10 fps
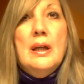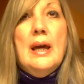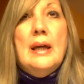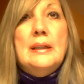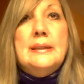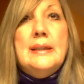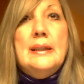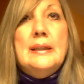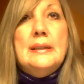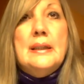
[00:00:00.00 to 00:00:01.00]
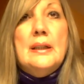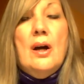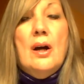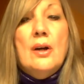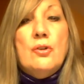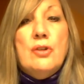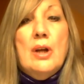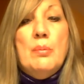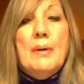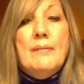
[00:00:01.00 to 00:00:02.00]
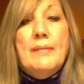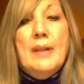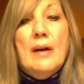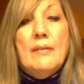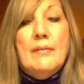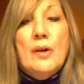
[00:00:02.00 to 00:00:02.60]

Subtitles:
and send this little heart shape of love